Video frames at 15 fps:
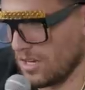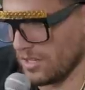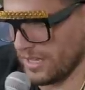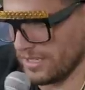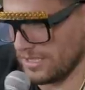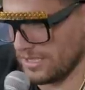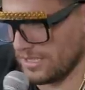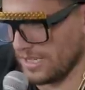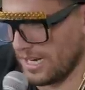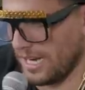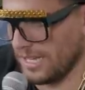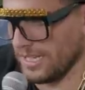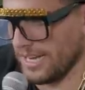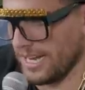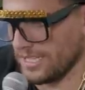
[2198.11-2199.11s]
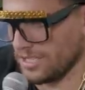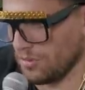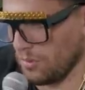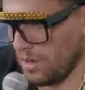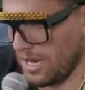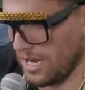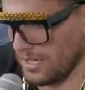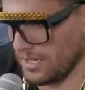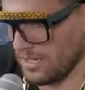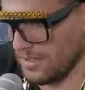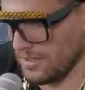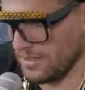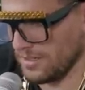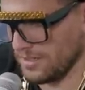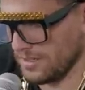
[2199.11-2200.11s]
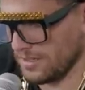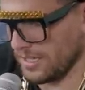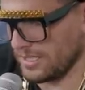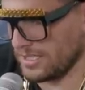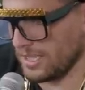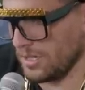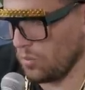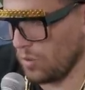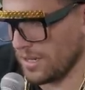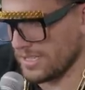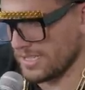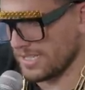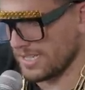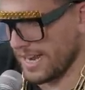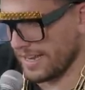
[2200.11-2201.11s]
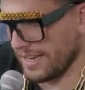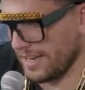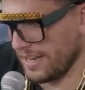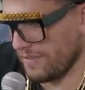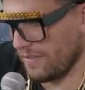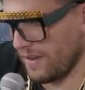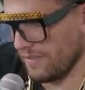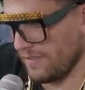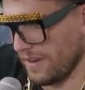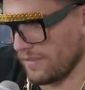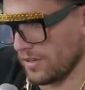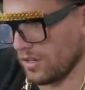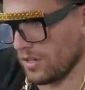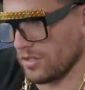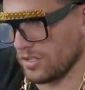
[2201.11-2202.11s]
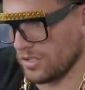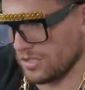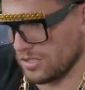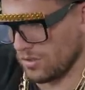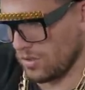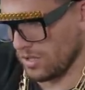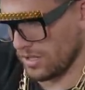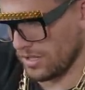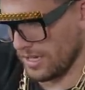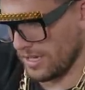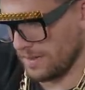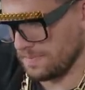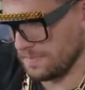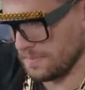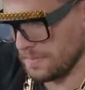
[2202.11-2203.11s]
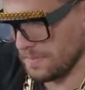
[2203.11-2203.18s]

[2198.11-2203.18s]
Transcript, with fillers: Okay, Solid as a rock. Yeah. Let's see one second if I've ever heard this song or not.